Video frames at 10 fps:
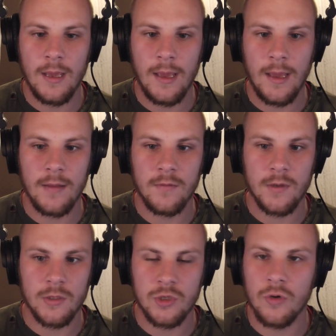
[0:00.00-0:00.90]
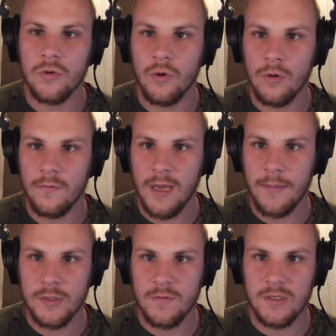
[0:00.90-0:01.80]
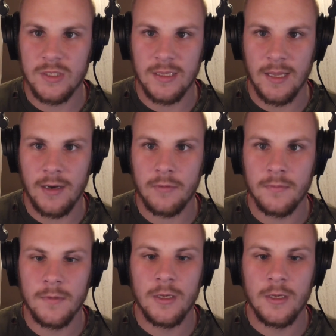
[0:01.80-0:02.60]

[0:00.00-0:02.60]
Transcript: and show you all of the atmospheres in there.